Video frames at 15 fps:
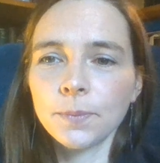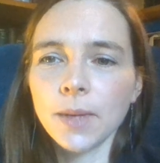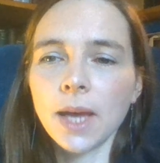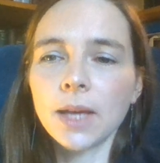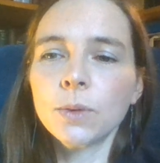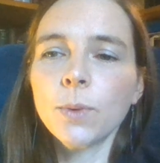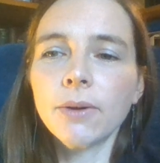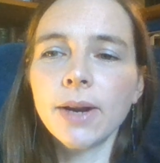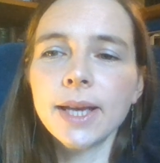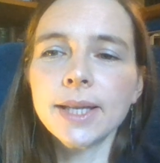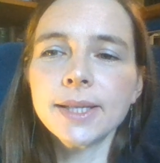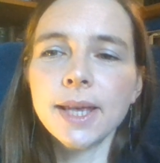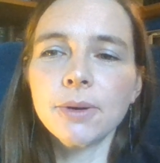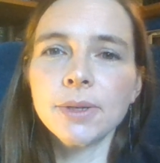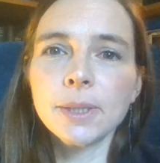And
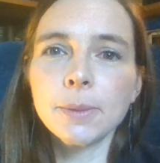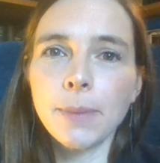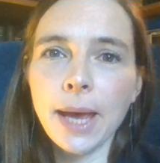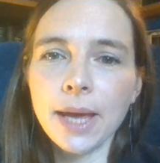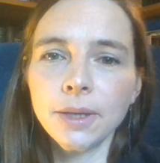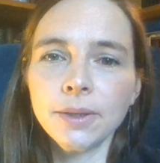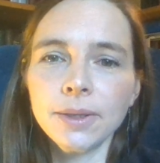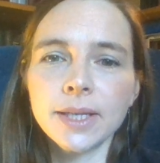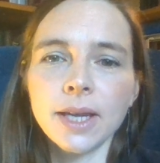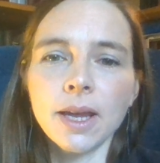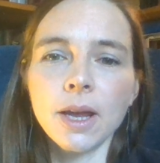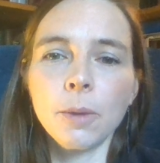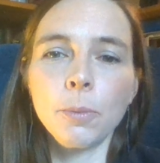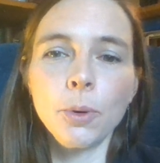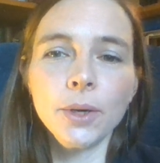whereas there is a
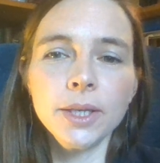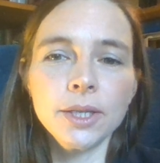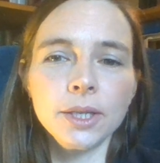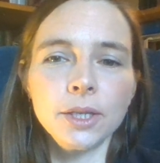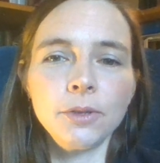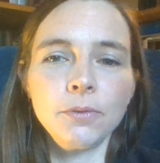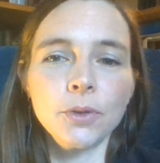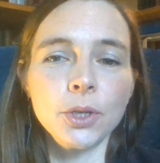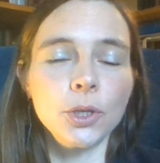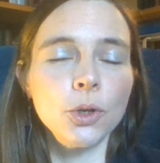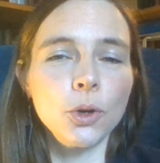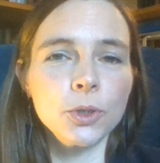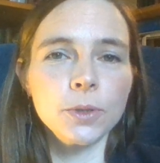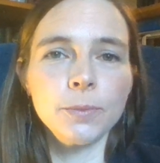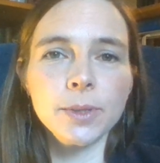penalty appointed for the
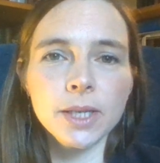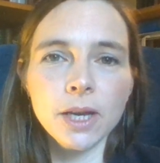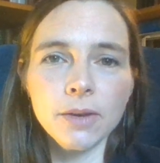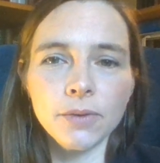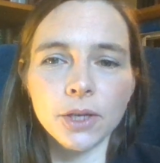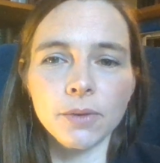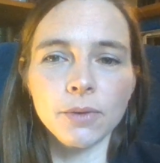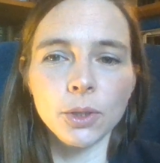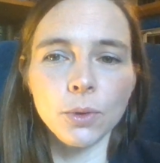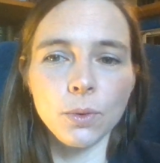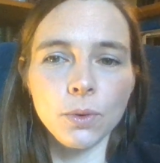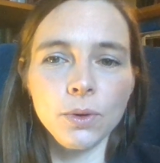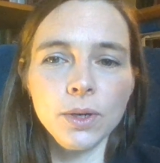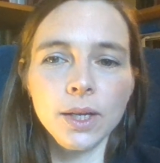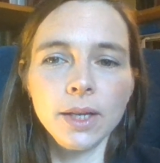not observing of a
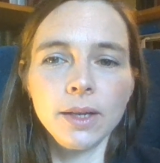law,